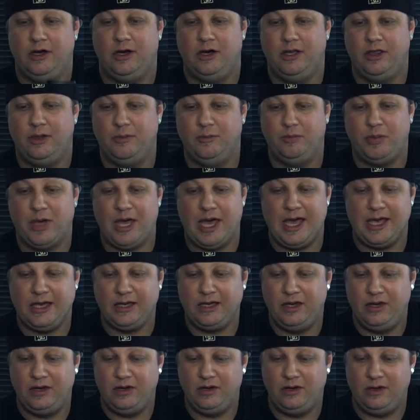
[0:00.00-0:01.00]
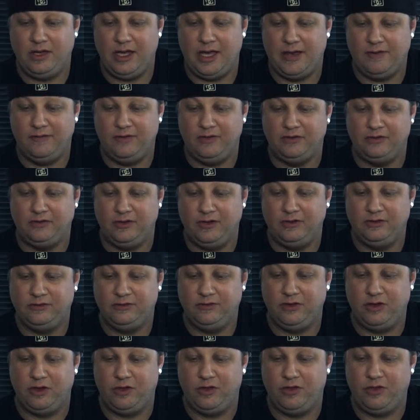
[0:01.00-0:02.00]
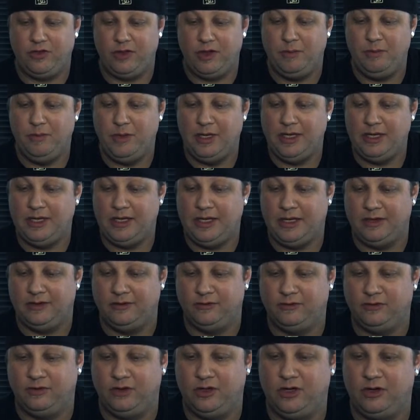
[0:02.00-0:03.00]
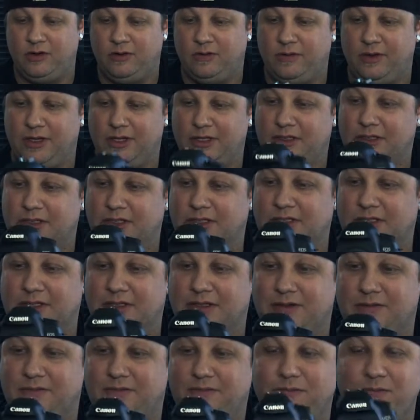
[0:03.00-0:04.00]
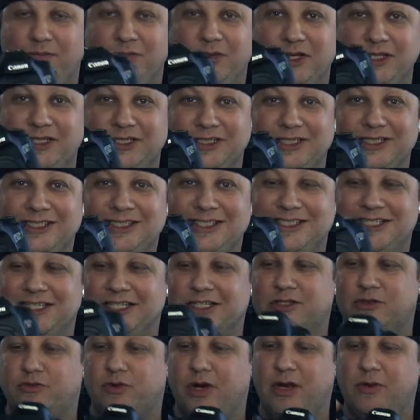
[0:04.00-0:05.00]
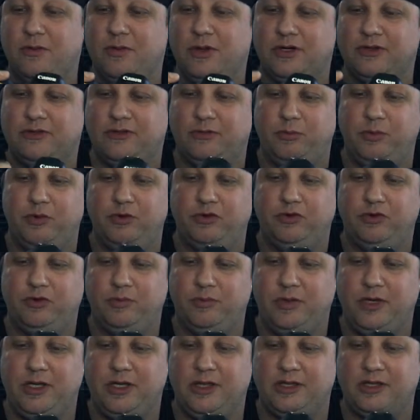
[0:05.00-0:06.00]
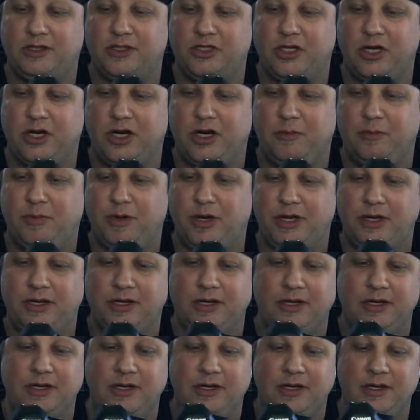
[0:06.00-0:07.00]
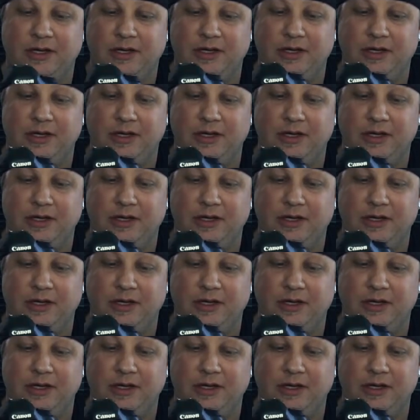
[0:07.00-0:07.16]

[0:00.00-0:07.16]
On the back here, they have this nice little thumb indent, so it just sits right where it's supposed to be. The shutter button,